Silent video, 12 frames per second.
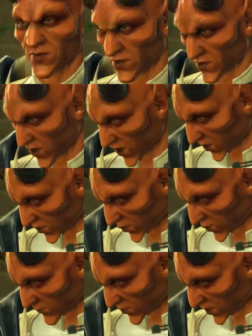Meet our
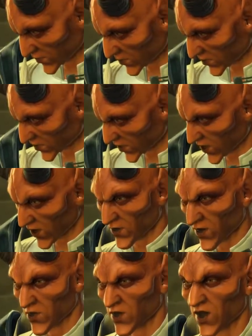new product
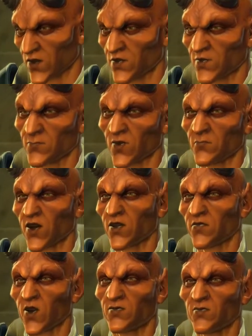had our salt shipment
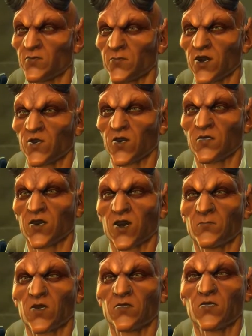bottled as special
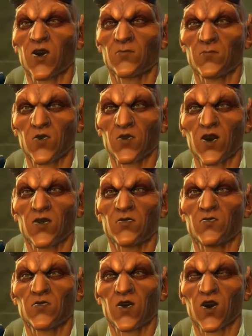tablets to help organics